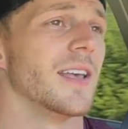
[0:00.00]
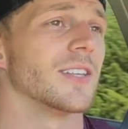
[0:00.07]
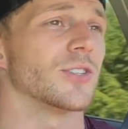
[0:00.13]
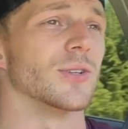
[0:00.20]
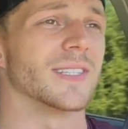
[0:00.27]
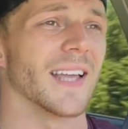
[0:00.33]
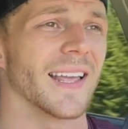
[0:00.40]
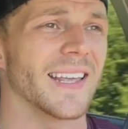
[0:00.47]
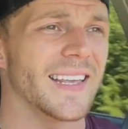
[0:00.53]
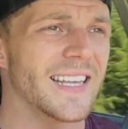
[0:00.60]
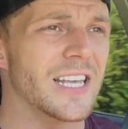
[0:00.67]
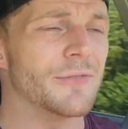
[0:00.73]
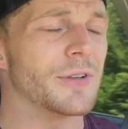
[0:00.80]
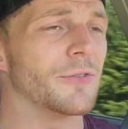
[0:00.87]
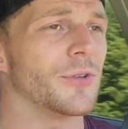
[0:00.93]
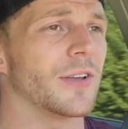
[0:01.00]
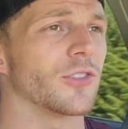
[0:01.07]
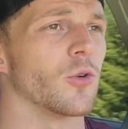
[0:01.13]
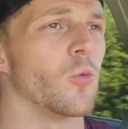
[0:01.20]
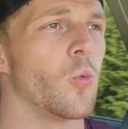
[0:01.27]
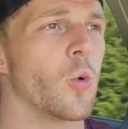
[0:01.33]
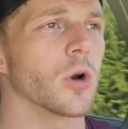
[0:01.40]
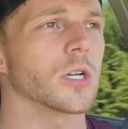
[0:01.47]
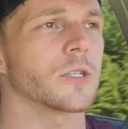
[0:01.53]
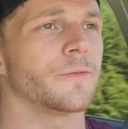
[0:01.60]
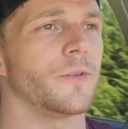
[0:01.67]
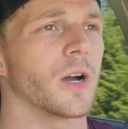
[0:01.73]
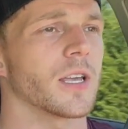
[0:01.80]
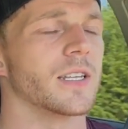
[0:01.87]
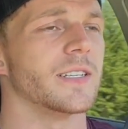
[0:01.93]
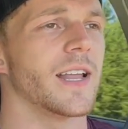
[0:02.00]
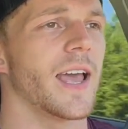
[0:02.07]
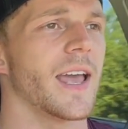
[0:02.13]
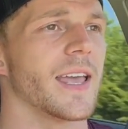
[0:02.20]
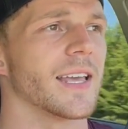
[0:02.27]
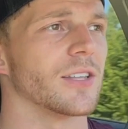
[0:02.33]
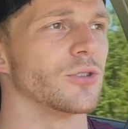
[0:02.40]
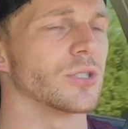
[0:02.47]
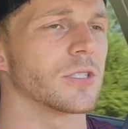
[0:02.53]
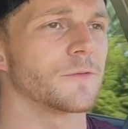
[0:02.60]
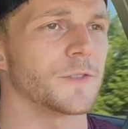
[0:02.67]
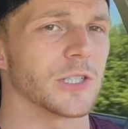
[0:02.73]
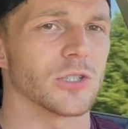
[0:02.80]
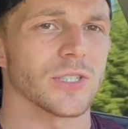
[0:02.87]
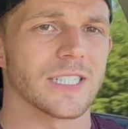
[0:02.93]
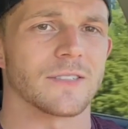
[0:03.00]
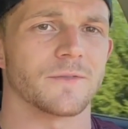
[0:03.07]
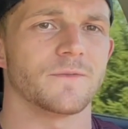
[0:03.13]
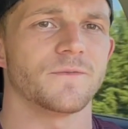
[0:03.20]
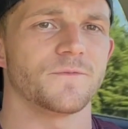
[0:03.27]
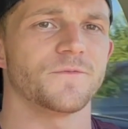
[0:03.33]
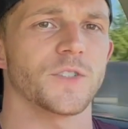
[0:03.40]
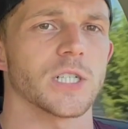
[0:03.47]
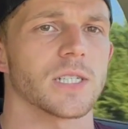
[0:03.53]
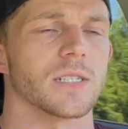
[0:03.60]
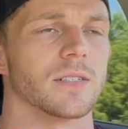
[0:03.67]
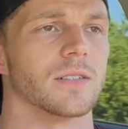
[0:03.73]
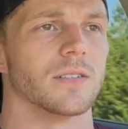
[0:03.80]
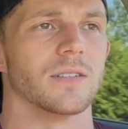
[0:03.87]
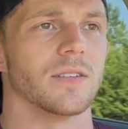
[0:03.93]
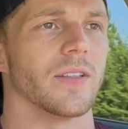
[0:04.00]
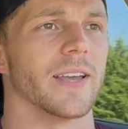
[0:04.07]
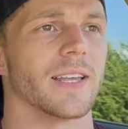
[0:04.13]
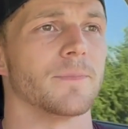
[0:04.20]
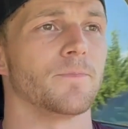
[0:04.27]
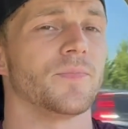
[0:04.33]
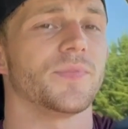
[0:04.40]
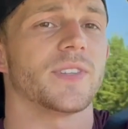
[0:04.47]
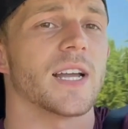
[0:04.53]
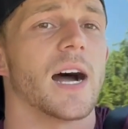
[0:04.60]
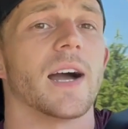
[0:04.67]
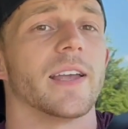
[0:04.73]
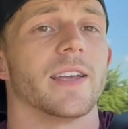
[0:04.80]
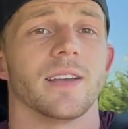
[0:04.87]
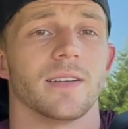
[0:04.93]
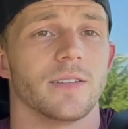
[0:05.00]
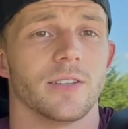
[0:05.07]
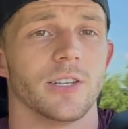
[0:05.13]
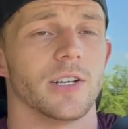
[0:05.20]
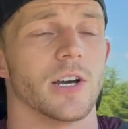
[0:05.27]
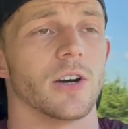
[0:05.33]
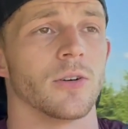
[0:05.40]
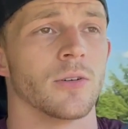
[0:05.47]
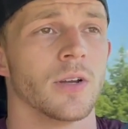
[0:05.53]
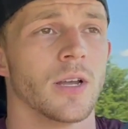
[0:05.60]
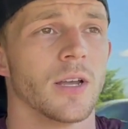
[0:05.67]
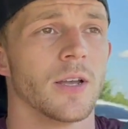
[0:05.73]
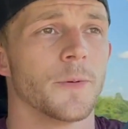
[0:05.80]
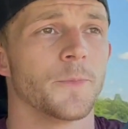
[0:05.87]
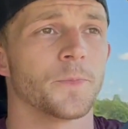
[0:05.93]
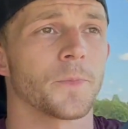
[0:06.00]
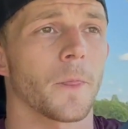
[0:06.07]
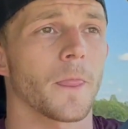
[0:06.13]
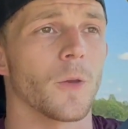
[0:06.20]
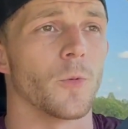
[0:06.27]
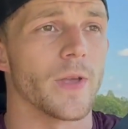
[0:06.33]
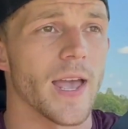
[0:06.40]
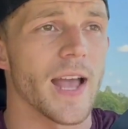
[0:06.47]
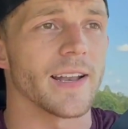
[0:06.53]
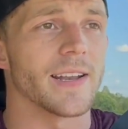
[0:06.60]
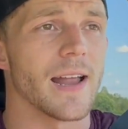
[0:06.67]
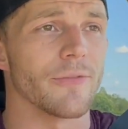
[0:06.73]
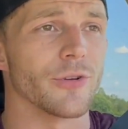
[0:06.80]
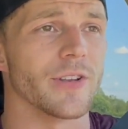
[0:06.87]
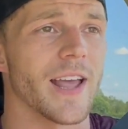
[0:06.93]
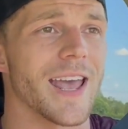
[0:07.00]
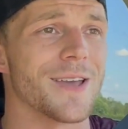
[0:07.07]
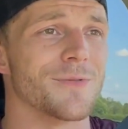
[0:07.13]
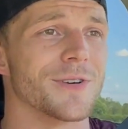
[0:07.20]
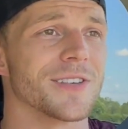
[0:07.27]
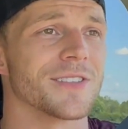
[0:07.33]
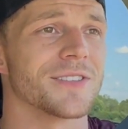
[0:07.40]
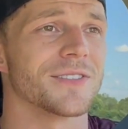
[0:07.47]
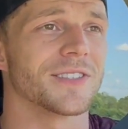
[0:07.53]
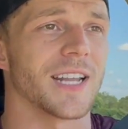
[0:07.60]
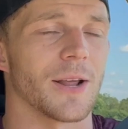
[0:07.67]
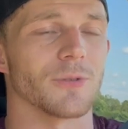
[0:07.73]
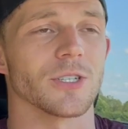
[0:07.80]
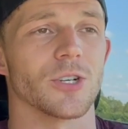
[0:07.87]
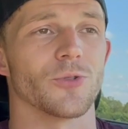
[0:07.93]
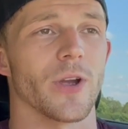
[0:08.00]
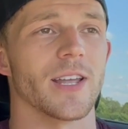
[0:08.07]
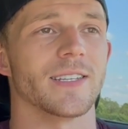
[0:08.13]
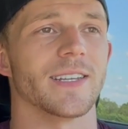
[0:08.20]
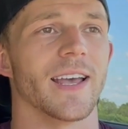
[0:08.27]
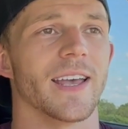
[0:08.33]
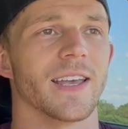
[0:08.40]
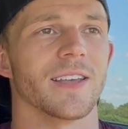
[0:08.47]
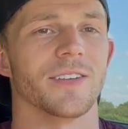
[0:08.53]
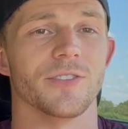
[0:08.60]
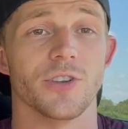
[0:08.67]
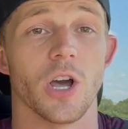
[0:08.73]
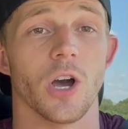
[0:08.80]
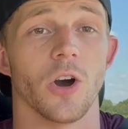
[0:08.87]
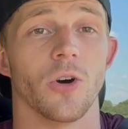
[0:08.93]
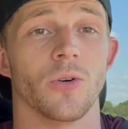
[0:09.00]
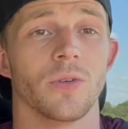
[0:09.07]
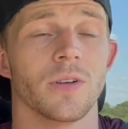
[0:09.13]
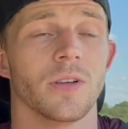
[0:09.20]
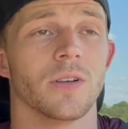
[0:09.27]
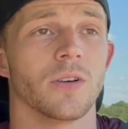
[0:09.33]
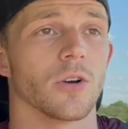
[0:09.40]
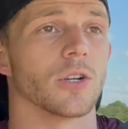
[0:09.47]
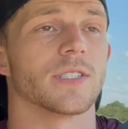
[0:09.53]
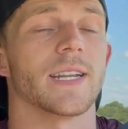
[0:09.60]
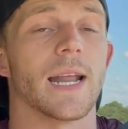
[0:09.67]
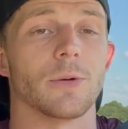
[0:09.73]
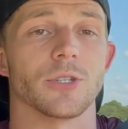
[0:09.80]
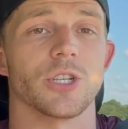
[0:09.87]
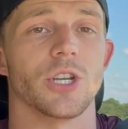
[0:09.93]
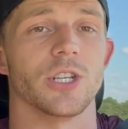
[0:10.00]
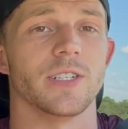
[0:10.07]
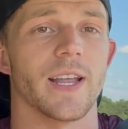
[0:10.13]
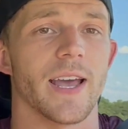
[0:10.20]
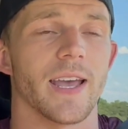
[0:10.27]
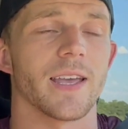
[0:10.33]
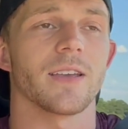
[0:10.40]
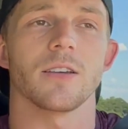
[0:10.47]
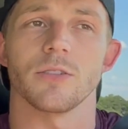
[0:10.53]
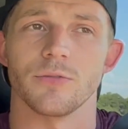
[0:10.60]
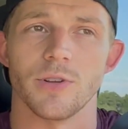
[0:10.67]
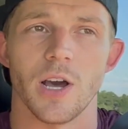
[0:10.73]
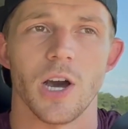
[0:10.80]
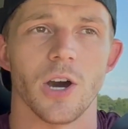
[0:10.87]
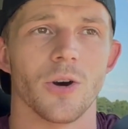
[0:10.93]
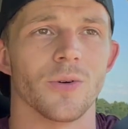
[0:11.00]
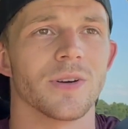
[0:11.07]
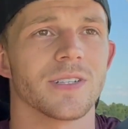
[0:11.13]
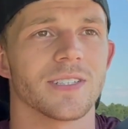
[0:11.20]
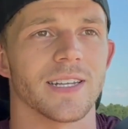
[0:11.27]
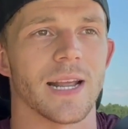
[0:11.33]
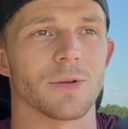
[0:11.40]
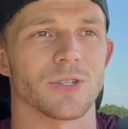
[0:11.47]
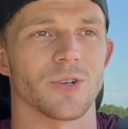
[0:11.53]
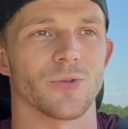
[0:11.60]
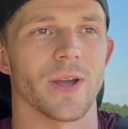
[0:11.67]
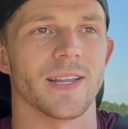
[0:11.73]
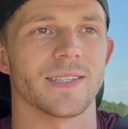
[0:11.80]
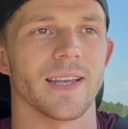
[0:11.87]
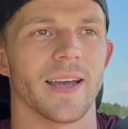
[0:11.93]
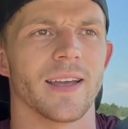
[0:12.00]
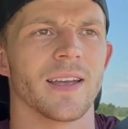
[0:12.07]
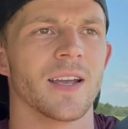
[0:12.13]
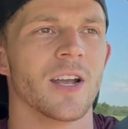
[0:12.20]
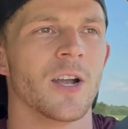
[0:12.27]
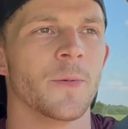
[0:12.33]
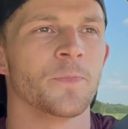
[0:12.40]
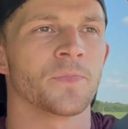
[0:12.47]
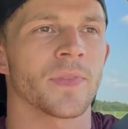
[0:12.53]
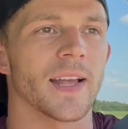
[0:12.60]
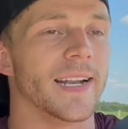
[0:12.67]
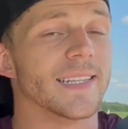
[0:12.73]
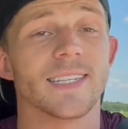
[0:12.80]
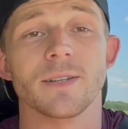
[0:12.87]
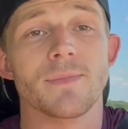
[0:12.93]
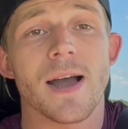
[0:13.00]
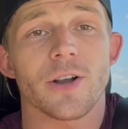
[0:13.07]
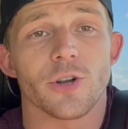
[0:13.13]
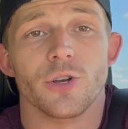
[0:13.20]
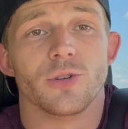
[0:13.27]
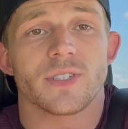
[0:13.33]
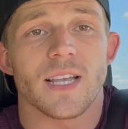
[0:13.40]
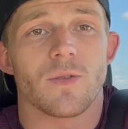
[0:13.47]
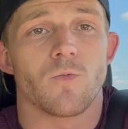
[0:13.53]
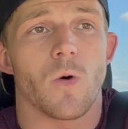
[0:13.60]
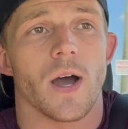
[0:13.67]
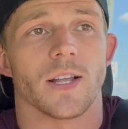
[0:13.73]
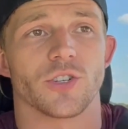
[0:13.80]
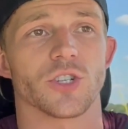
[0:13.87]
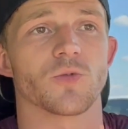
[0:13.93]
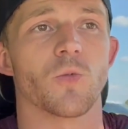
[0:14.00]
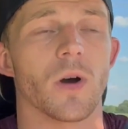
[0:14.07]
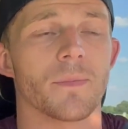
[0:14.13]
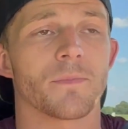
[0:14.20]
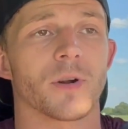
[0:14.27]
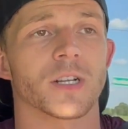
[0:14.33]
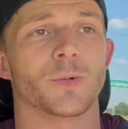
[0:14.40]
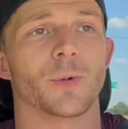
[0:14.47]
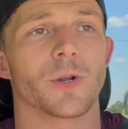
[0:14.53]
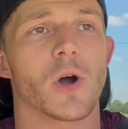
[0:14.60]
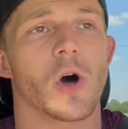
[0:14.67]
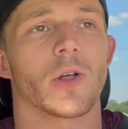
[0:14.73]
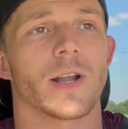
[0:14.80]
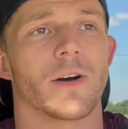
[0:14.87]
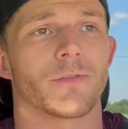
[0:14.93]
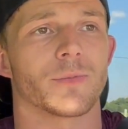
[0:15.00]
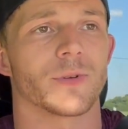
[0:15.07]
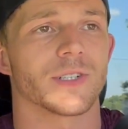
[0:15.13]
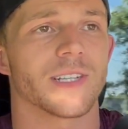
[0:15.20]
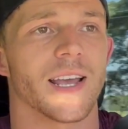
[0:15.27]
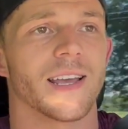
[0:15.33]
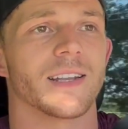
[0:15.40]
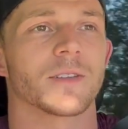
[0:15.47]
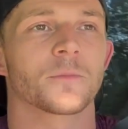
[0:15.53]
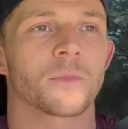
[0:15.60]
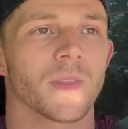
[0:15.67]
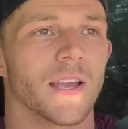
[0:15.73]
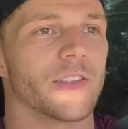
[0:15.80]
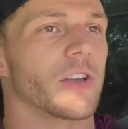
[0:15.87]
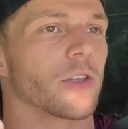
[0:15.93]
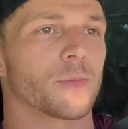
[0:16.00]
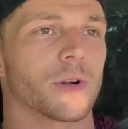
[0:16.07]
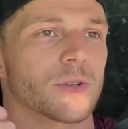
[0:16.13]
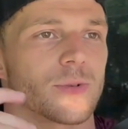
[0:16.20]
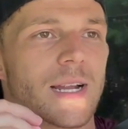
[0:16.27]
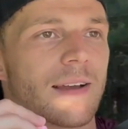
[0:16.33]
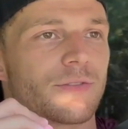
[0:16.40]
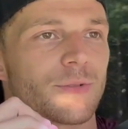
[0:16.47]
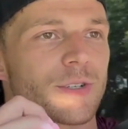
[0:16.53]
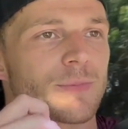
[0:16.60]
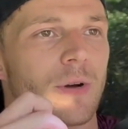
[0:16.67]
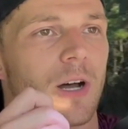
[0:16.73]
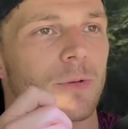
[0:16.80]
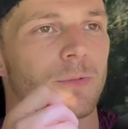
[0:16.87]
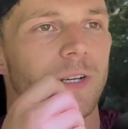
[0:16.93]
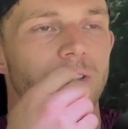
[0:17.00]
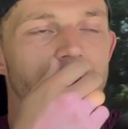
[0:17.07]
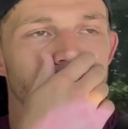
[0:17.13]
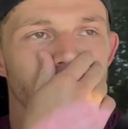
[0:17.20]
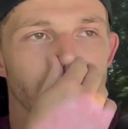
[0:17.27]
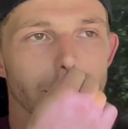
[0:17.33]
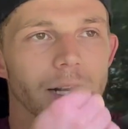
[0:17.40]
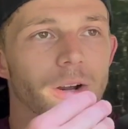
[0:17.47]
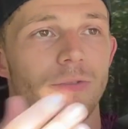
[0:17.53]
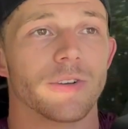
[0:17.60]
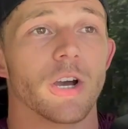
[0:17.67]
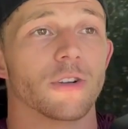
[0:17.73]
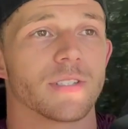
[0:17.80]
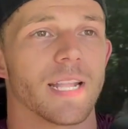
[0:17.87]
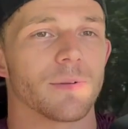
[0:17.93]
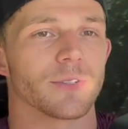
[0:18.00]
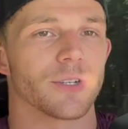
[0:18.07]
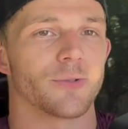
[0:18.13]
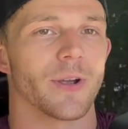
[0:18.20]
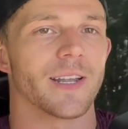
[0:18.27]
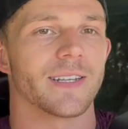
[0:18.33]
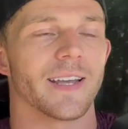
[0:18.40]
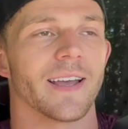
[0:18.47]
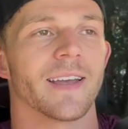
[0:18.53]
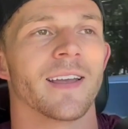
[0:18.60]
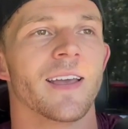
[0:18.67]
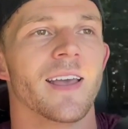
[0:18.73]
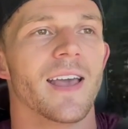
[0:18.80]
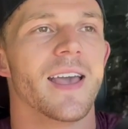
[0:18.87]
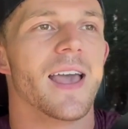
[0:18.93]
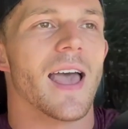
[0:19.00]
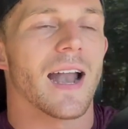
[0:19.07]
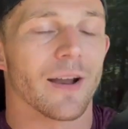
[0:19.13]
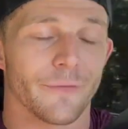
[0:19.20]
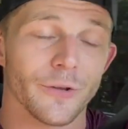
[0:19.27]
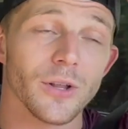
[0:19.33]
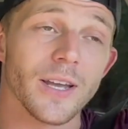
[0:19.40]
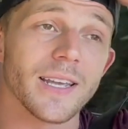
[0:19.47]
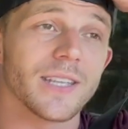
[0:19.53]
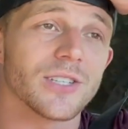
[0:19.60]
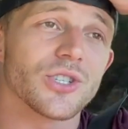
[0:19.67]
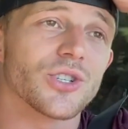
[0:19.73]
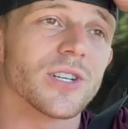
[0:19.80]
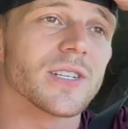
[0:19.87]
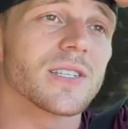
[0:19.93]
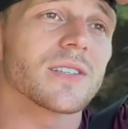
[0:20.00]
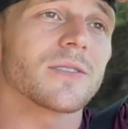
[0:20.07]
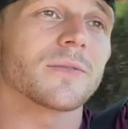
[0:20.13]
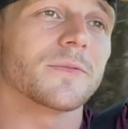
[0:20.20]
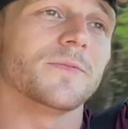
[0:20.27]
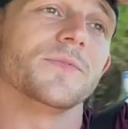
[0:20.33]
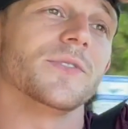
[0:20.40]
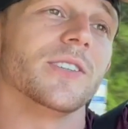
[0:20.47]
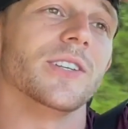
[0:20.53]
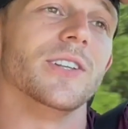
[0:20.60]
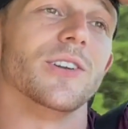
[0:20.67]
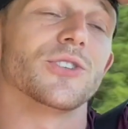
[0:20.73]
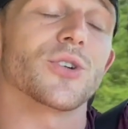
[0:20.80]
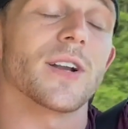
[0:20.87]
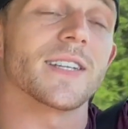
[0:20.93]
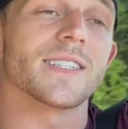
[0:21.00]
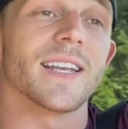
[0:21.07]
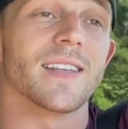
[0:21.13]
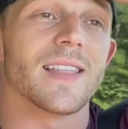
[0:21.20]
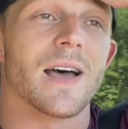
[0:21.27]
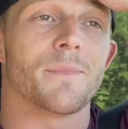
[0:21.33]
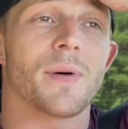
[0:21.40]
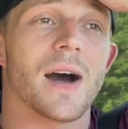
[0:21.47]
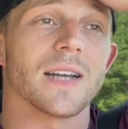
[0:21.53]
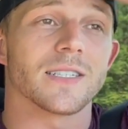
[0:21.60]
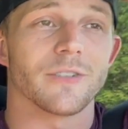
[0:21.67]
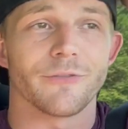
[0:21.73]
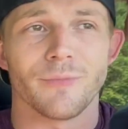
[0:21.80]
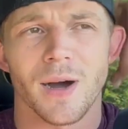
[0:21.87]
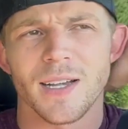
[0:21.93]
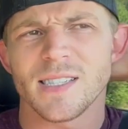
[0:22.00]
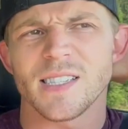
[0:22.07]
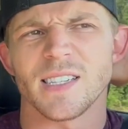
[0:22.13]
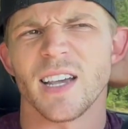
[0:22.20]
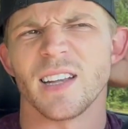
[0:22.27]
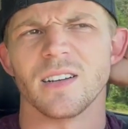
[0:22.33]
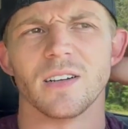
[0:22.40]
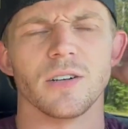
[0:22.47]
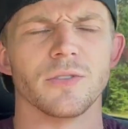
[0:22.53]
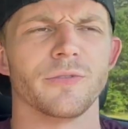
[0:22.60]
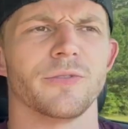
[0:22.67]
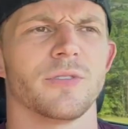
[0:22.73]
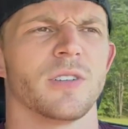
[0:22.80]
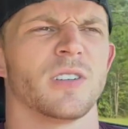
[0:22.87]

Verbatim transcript: So it's like, even if you had the worst fucking day and you just felt like fucking like dying, you know. We ended every day with today was a great day, no, or today was a good day, no, today was a great day. And it didn't matter who said what, just one person would call it out from their tent, and the other person would have to respond with, you know, no, today was a great day. And I feel like it's just, you know, trying to stay in that positive mindset of,